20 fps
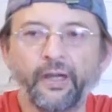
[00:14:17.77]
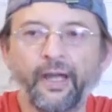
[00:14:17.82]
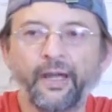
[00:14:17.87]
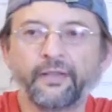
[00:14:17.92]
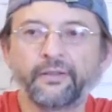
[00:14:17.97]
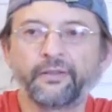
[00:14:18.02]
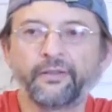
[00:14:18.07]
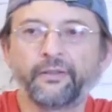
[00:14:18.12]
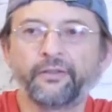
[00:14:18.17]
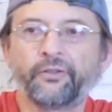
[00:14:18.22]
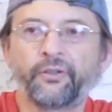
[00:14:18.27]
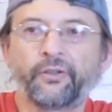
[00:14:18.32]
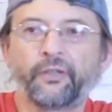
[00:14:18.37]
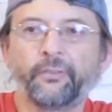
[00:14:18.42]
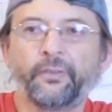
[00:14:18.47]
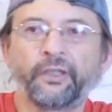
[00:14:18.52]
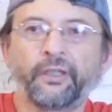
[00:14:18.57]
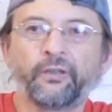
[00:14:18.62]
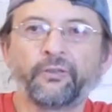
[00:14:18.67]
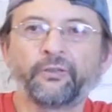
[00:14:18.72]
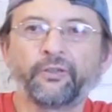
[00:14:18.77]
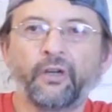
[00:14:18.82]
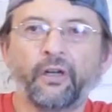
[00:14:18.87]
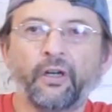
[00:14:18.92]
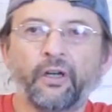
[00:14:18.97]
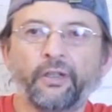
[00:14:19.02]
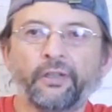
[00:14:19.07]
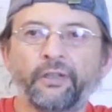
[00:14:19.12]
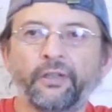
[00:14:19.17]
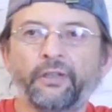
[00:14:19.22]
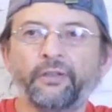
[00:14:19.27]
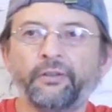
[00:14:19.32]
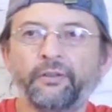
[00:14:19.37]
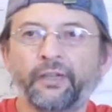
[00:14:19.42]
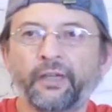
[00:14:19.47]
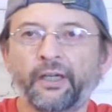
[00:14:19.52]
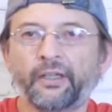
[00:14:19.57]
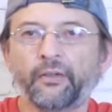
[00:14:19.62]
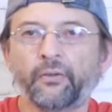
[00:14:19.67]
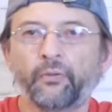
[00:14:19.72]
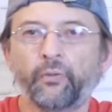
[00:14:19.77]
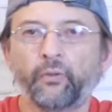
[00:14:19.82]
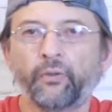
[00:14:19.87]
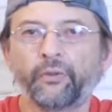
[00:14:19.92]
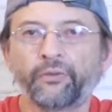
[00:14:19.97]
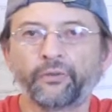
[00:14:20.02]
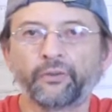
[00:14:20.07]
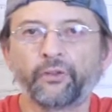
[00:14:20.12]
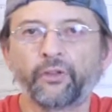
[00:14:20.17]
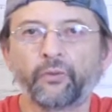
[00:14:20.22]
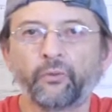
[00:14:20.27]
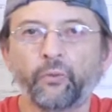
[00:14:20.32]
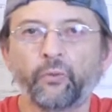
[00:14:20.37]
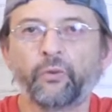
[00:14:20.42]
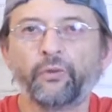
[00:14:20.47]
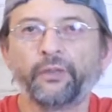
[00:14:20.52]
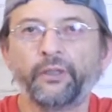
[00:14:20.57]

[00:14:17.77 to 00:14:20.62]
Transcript: as the tournament goes on, you kind of start,